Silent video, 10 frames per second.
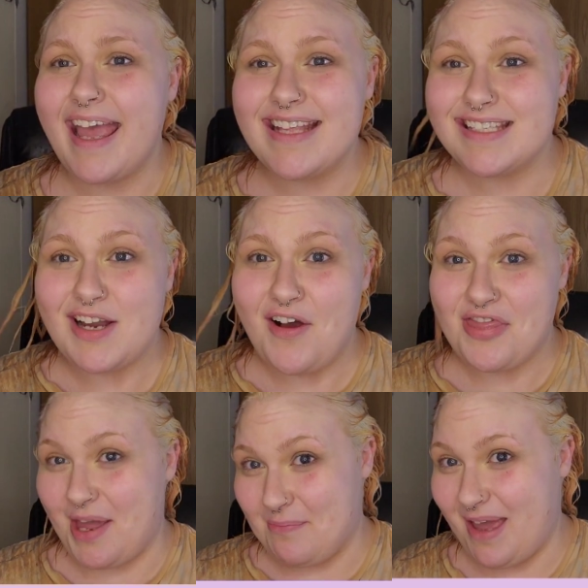it's not
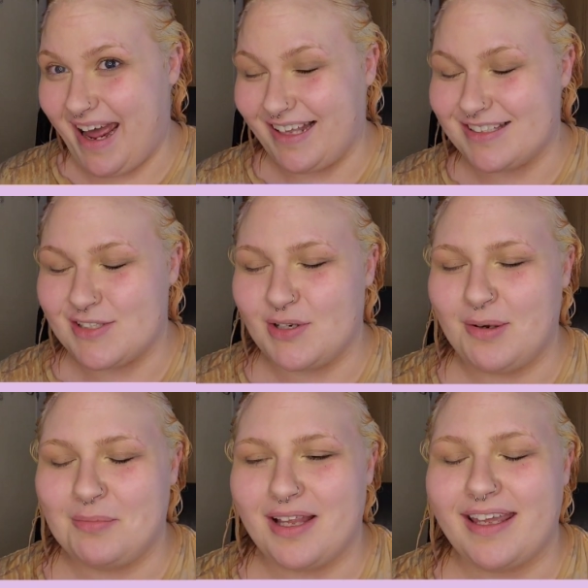that bad. So
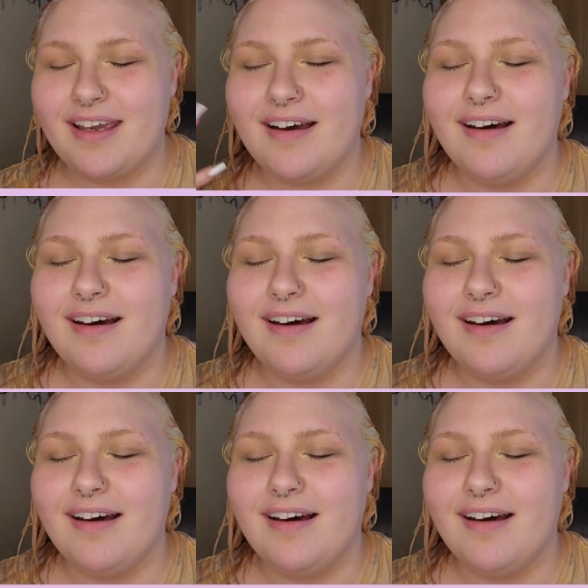I'm like,